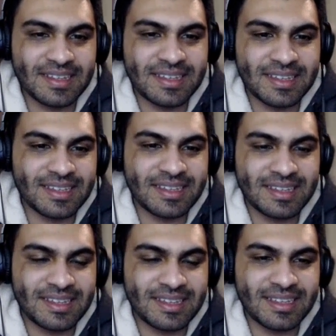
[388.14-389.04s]

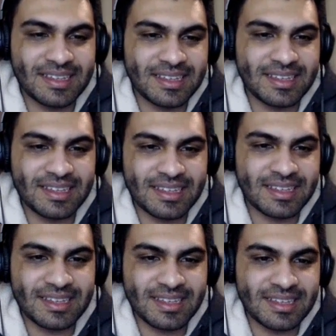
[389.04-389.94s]

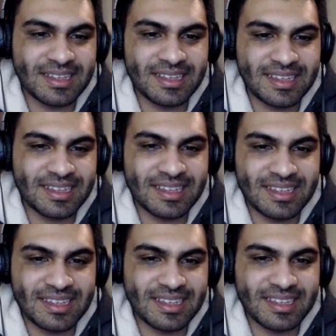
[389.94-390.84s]

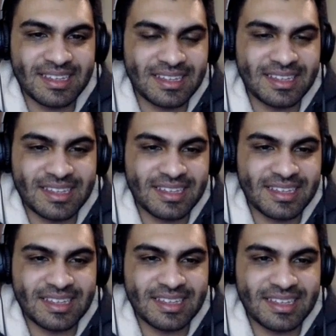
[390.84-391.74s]

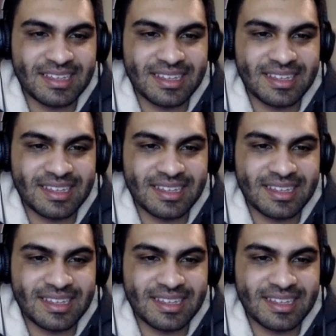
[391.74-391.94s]
No words are spoken by the person on screen.